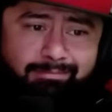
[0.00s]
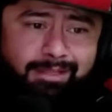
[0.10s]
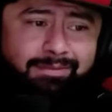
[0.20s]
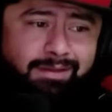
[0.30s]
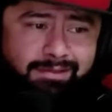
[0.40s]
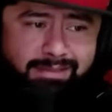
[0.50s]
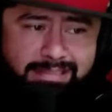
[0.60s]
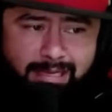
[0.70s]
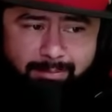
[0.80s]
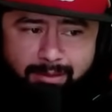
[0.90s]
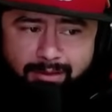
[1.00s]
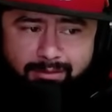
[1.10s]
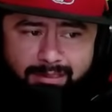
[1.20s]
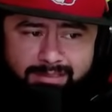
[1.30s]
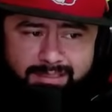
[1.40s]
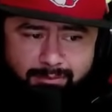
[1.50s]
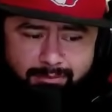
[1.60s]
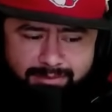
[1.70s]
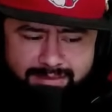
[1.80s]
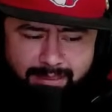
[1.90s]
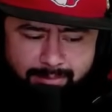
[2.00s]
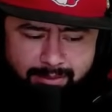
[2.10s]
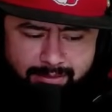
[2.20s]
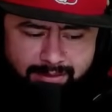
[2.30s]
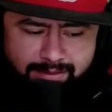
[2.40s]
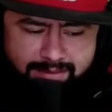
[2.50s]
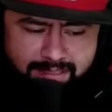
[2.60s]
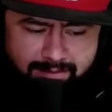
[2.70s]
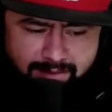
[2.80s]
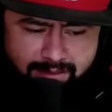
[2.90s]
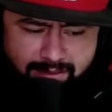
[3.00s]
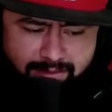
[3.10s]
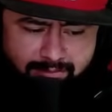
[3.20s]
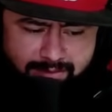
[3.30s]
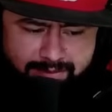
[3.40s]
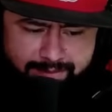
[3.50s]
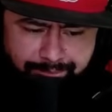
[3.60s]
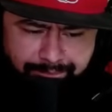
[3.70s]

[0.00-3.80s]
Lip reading: let's see, what was top 100 in this KVK anyways?